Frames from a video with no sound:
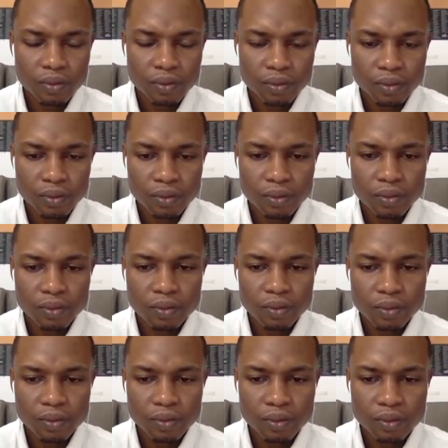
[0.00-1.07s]

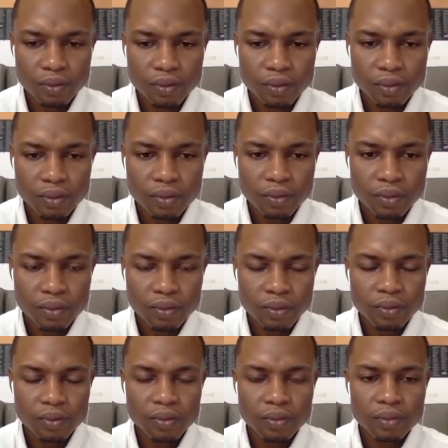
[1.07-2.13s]

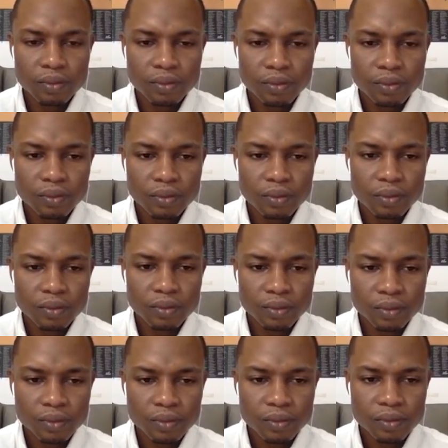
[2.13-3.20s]

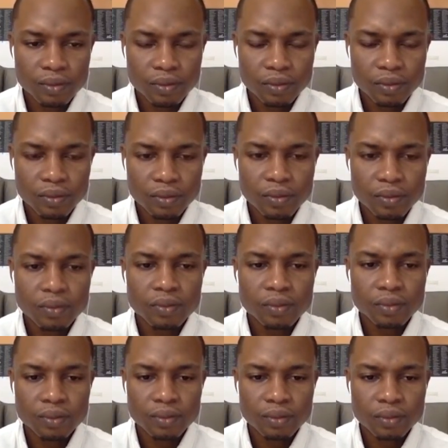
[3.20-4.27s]

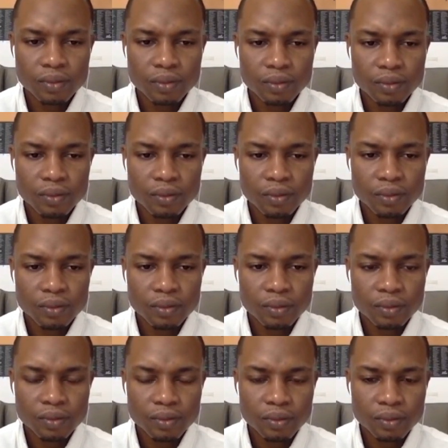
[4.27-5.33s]

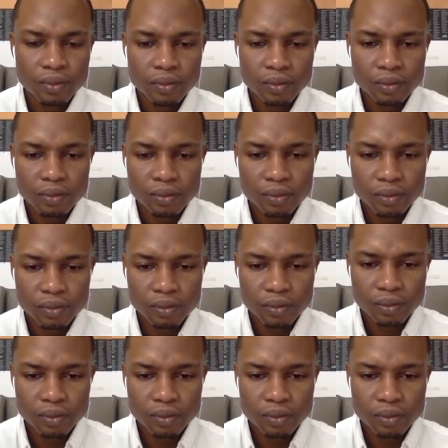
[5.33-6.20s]
No words are spoken by the person on screen.